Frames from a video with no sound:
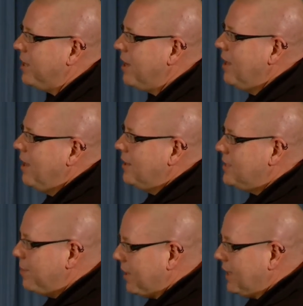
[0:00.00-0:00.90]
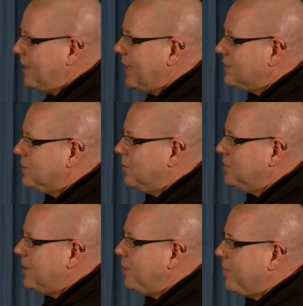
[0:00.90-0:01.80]
And typically, that's
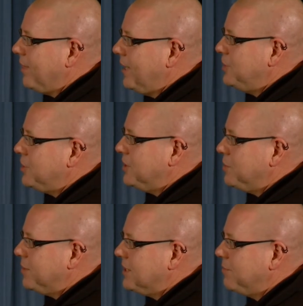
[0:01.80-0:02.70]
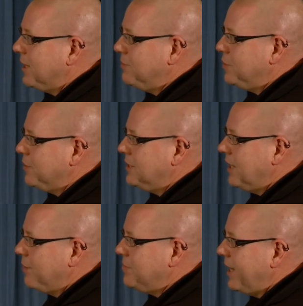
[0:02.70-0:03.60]
associated with lesions, but sometimes you can see
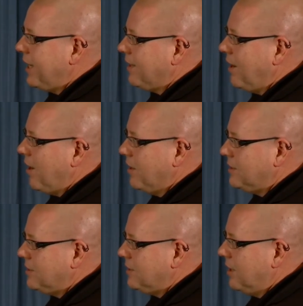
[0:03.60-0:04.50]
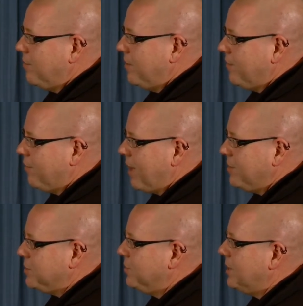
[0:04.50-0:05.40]
uptake in the heart if the
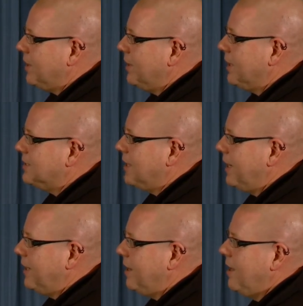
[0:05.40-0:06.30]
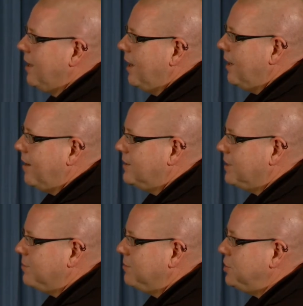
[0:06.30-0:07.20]
rabbit's particularly excited, and
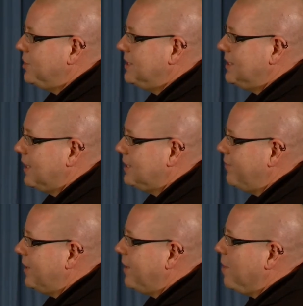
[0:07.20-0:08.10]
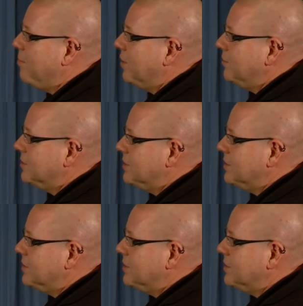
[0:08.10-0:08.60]
sometimes you can see activity in the bones.